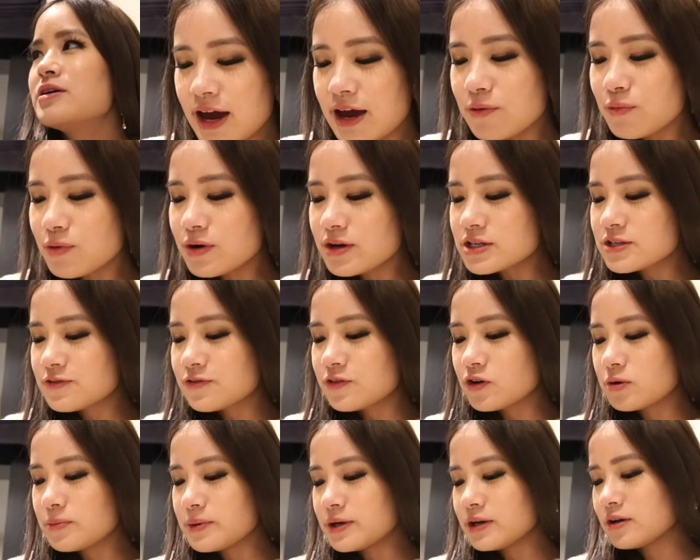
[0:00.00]
I was
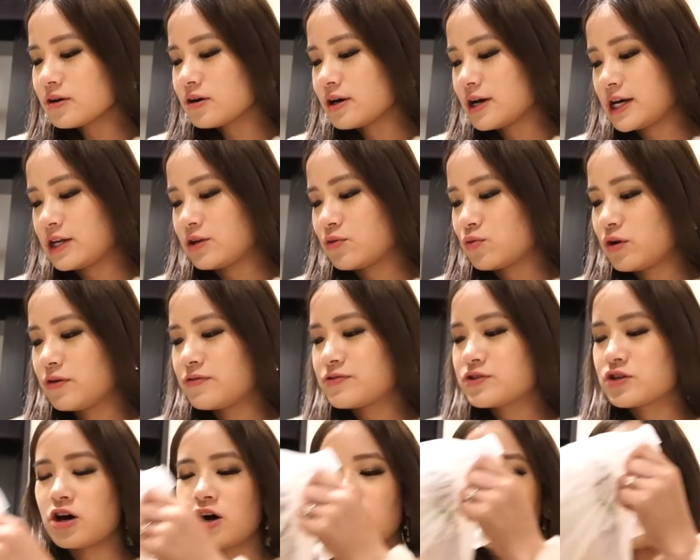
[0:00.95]
filming at the
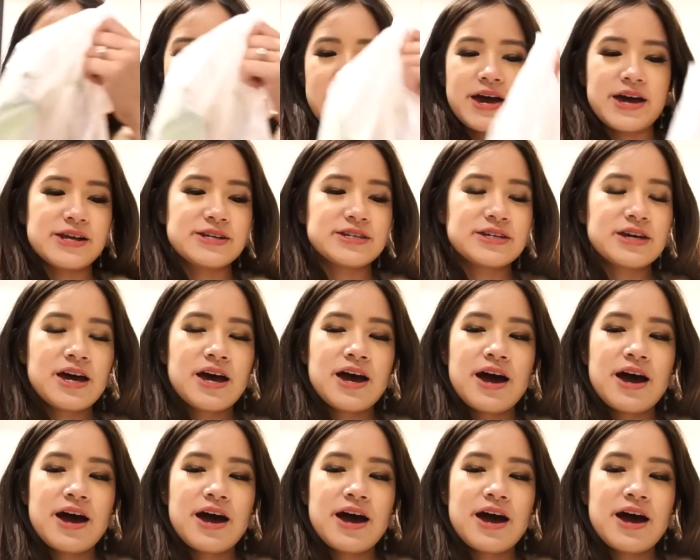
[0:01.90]
rooftop and